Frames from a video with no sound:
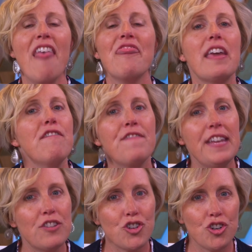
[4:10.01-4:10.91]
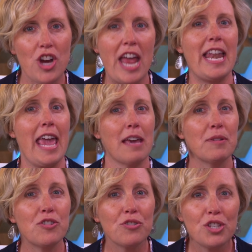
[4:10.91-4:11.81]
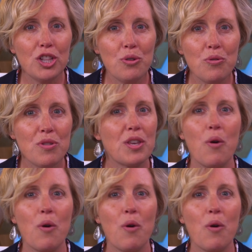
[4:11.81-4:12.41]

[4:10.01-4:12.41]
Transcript: They feature an amateur sleuth